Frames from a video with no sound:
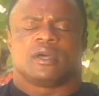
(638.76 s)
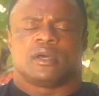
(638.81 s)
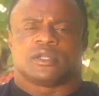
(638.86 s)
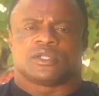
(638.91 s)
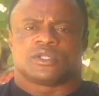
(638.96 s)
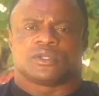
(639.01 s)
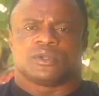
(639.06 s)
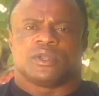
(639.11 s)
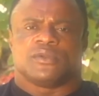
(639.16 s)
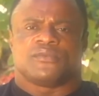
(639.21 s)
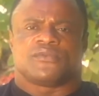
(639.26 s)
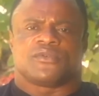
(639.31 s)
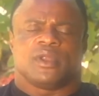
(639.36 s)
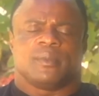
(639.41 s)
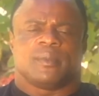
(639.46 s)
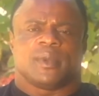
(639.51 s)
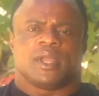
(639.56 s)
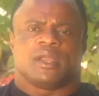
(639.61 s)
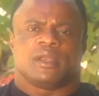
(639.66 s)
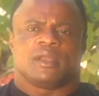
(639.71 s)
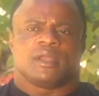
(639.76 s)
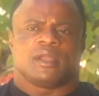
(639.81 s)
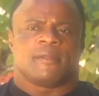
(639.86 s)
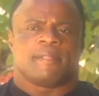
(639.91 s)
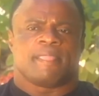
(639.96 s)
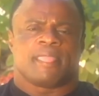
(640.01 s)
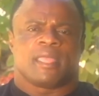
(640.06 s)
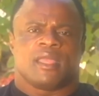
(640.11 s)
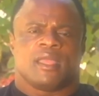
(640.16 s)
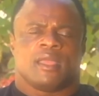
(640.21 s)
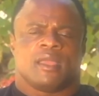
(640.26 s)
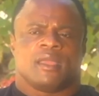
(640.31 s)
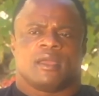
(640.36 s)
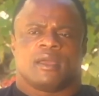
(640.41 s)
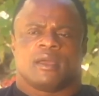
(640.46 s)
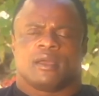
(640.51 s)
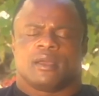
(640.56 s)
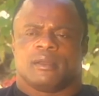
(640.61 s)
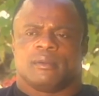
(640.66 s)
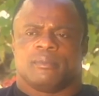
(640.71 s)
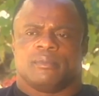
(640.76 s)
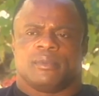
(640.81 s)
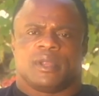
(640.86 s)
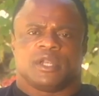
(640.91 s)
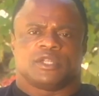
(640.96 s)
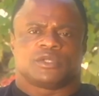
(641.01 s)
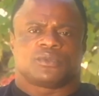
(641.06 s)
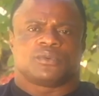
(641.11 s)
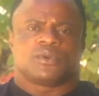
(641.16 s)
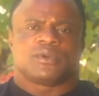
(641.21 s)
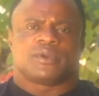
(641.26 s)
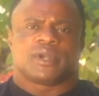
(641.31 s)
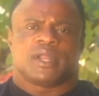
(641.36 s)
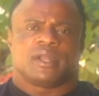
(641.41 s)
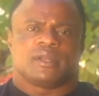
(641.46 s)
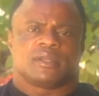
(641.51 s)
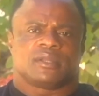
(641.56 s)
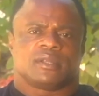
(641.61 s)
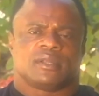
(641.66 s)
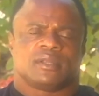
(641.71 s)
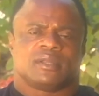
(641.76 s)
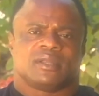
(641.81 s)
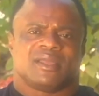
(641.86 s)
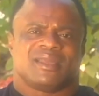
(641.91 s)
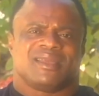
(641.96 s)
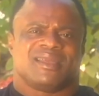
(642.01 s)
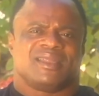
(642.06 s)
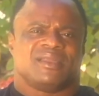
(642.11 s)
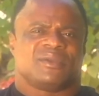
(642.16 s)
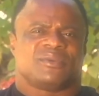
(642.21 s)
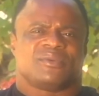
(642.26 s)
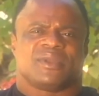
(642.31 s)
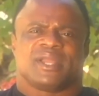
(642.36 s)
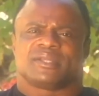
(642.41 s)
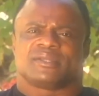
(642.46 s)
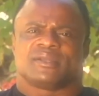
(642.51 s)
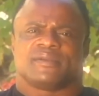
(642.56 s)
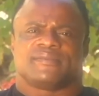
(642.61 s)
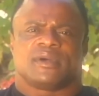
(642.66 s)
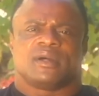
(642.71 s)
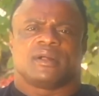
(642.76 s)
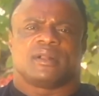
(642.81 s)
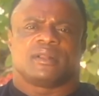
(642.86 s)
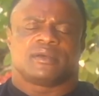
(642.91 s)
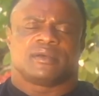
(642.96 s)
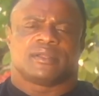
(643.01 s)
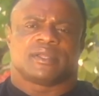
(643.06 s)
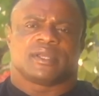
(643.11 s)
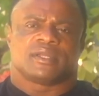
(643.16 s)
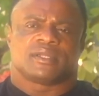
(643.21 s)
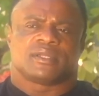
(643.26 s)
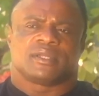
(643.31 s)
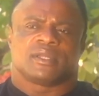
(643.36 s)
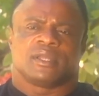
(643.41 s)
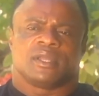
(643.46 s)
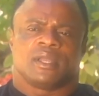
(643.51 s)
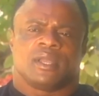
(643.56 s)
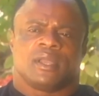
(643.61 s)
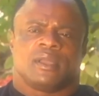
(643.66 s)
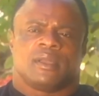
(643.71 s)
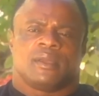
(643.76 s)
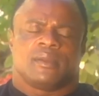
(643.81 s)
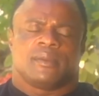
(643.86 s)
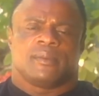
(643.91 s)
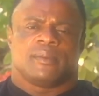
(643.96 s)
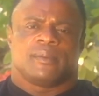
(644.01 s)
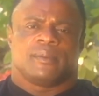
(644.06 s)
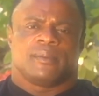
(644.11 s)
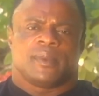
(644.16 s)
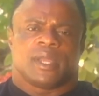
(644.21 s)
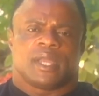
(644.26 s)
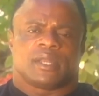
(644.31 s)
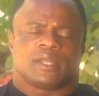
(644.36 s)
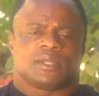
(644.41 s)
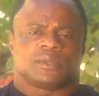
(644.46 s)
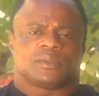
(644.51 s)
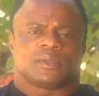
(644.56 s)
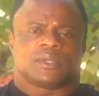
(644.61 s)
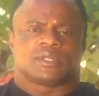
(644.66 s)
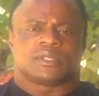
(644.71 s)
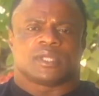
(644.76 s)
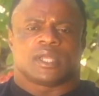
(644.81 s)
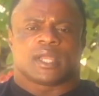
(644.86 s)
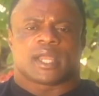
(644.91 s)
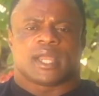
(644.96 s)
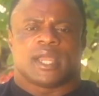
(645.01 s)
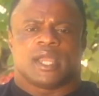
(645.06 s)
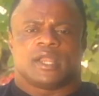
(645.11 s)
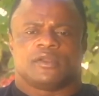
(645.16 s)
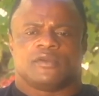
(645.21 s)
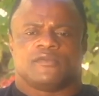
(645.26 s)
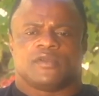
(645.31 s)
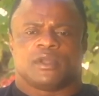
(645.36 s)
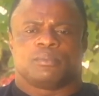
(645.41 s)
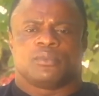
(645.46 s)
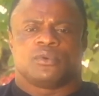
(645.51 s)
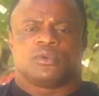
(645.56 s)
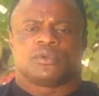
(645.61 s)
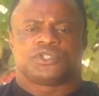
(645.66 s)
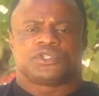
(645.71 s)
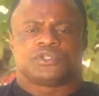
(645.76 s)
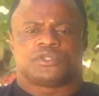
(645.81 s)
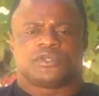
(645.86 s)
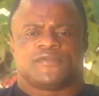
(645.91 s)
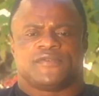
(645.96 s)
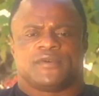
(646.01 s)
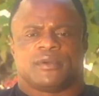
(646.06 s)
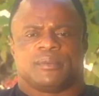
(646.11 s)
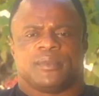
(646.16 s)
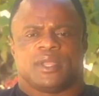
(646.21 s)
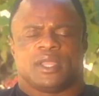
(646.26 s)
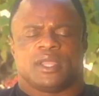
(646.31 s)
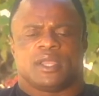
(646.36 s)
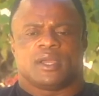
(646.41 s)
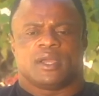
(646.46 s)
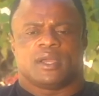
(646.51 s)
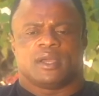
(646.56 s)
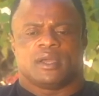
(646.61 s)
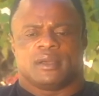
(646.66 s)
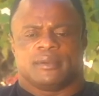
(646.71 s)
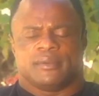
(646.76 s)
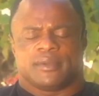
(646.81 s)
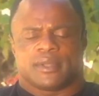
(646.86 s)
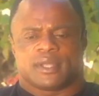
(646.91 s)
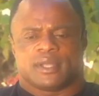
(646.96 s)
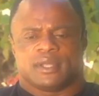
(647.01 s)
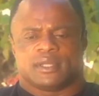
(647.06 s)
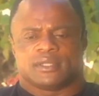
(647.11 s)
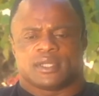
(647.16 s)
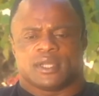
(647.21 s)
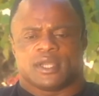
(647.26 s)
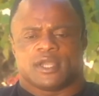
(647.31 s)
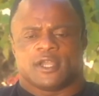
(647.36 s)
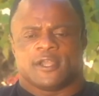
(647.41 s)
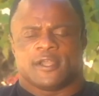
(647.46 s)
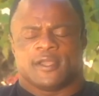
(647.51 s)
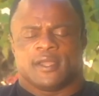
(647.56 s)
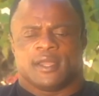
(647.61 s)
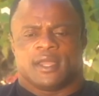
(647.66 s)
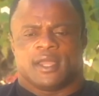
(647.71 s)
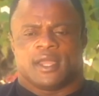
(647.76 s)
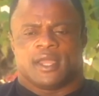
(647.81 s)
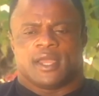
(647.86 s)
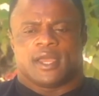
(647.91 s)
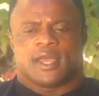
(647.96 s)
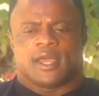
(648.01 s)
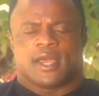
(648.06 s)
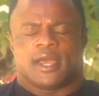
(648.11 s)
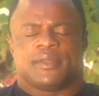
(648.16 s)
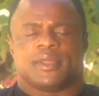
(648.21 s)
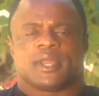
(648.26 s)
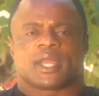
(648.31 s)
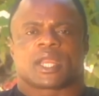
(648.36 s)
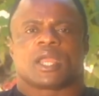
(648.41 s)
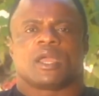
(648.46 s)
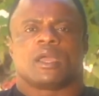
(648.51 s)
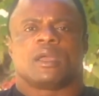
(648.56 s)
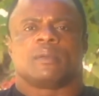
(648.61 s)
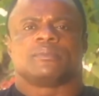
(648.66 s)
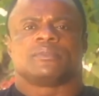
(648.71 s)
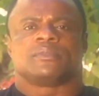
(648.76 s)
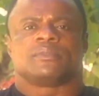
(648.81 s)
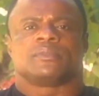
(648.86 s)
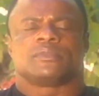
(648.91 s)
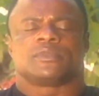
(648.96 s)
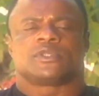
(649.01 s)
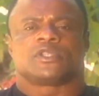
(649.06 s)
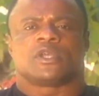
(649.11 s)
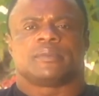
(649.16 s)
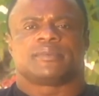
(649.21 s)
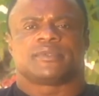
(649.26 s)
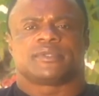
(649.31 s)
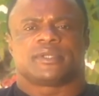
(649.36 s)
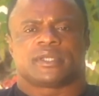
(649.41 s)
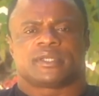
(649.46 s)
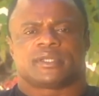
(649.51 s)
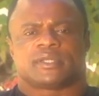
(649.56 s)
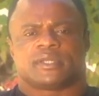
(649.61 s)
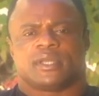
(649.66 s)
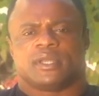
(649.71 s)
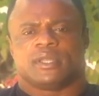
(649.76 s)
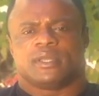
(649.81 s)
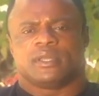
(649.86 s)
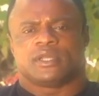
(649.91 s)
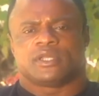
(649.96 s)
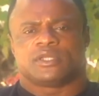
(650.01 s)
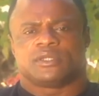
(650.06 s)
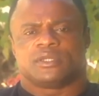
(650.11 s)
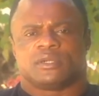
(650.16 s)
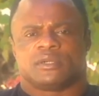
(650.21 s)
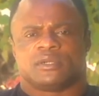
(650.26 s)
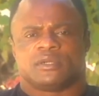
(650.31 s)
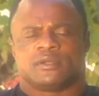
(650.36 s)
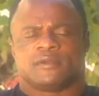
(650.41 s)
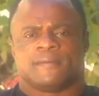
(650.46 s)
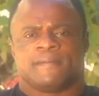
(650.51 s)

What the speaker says: Tony Freeman, Bench Warren, and the rest of all others. But it was a kind of a pull-through for me because I did come top six in the show.